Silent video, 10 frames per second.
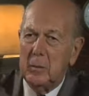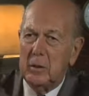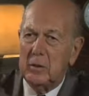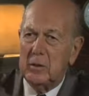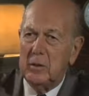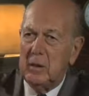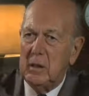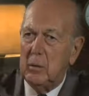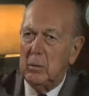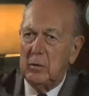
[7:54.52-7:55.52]
which
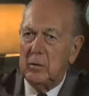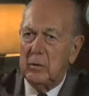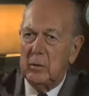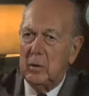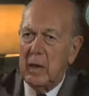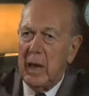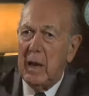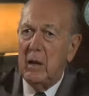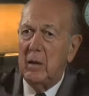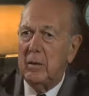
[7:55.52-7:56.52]
deal with uh,
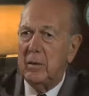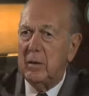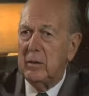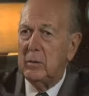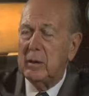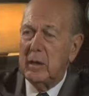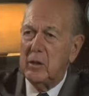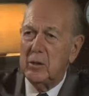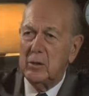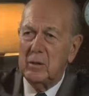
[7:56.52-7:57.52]
health,
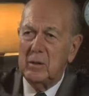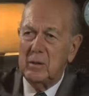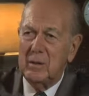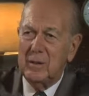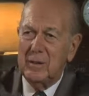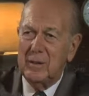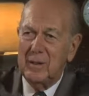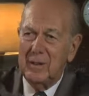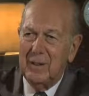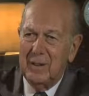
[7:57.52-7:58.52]
education,
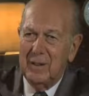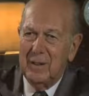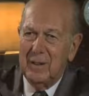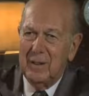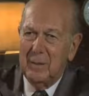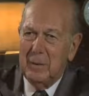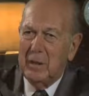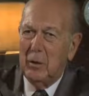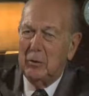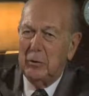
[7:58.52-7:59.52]
uh, uh,
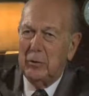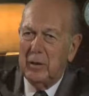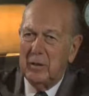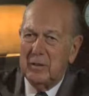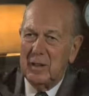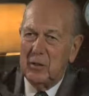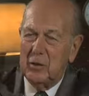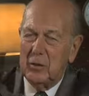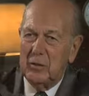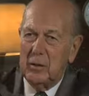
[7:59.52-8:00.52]
many other things
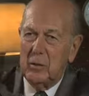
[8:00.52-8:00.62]
than just